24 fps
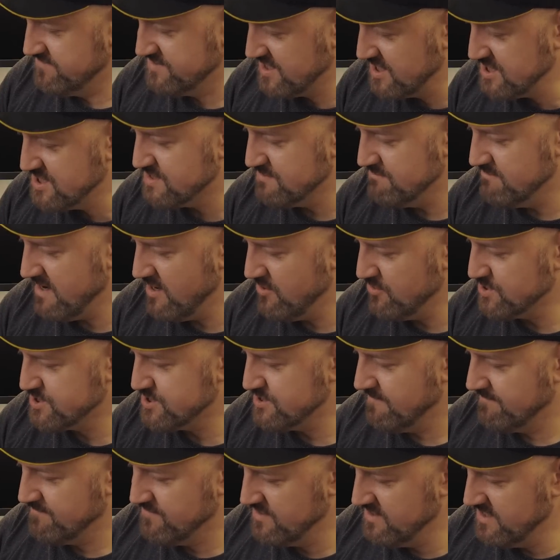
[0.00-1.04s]
Decent
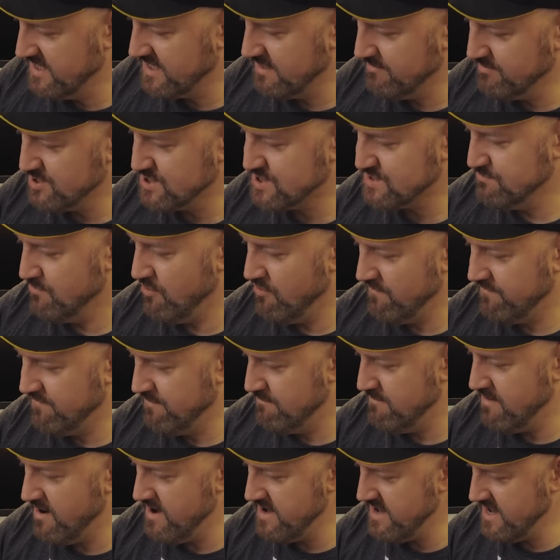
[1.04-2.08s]
mouse, a little bit small
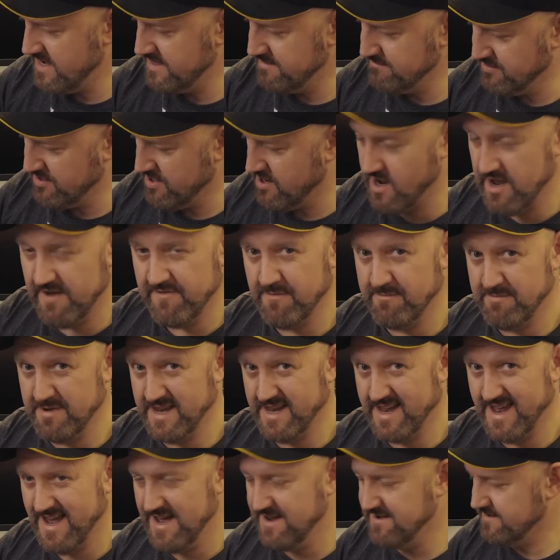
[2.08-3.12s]
for my hand, but I have a
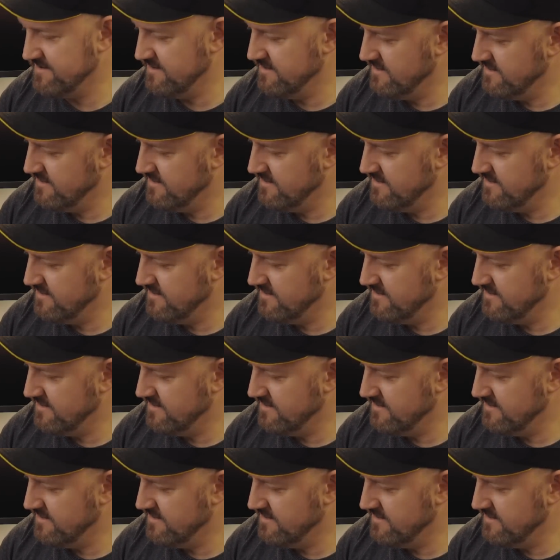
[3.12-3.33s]
big hand,